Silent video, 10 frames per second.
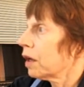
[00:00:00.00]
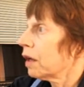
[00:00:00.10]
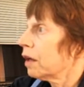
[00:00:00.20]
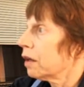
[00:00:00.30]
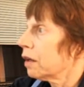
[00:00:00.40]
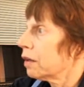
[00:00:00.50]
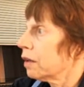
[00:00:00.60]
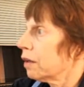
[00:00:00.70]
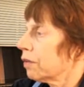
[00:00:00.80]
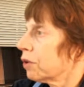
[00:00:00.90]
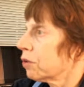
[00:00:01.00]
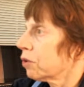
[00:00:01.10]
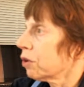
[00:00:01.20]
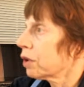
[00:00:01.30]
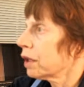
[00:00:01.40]
And if you
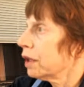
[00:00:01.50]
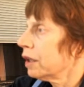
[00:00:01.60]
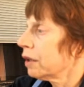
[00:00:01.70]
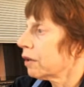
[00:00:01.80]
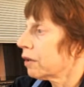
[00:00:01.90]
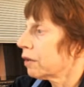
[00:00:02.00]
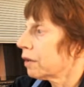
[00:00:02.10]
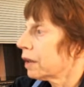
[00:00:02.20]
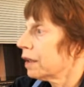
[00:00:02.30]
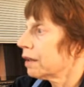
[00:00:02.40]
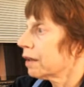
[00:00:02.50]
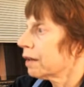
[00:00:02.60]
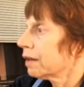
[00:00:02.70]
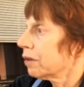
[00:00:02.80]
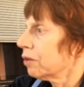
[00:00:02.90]
look here, it
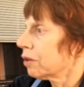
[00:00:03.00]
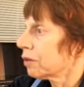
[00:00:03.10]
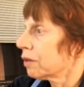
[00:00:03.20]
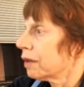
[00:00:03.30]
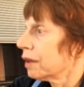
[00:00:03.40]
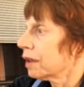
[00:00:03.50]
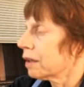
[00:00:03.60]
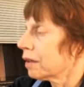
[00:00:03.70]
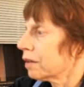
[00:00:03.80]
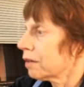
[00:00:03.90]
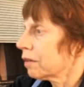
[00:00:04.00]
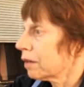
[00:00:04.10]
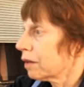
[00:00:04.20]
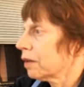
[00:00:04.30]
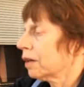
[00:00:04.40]
doesn't, you don't see it.
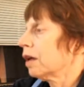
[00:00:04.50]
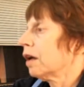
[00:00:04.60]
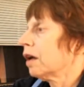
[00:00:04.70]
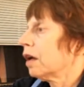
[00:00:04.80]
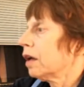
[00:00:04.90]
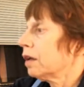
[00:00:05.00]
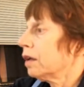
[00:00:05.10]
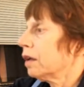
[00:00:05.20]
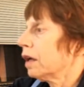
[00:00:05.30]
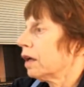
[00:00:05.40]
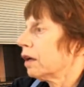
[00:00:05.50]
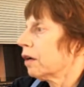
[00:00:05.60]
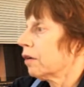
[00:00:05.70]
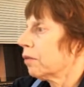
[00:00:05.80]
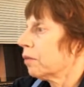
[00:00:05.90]

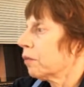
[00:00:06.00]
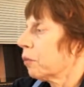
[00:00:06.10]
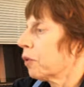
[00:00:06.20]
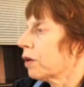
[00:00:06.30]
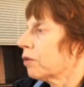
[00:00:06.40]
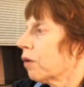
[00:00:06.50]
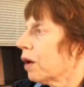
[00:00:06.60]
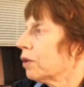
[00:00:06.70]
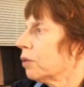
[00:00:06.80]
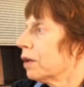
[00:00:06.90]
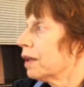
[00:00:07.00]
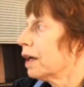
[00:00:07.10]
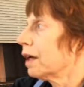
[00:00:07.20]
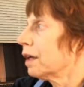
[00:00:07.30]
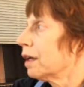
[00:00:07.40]
Now, what I tried doing is
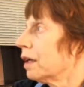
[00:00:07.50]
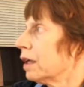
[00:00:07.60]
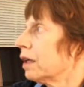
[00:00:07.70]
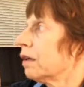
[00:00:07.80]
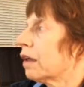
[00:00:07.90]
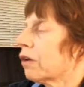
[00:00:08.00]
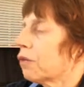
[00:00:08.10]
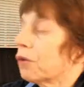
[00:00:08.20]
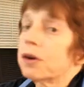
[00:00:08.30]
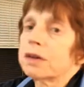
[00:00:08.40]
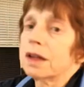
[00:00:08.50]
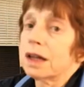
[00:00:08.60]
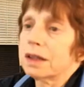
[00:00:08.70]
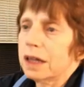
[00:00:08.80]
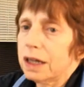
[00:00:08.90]
adding it in. So far, it's
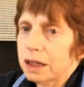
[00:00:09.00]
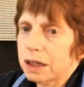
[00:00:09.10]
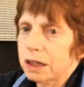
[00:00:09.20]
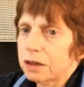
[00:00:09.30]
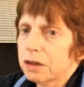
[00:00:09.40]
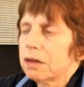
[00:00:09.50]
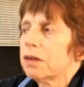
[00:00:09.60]
not taking it.